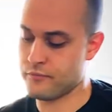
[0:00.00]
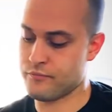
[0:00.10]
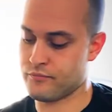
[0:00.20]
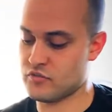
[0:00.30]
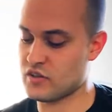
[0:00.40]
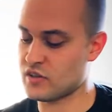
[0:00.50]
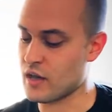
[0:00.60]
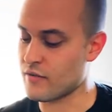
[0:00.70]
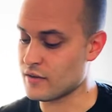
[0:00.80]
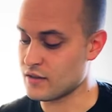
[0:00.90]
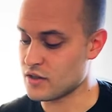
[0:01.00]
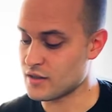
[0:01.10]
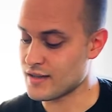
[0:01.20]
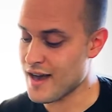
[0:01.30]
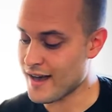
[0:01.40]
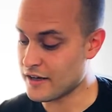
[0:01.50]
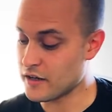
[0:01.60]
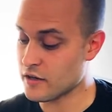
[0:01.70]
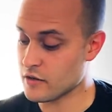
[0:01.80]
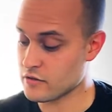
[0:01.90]
7 to 10
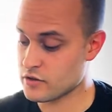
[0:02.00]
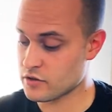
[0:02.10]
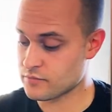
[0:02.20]
years.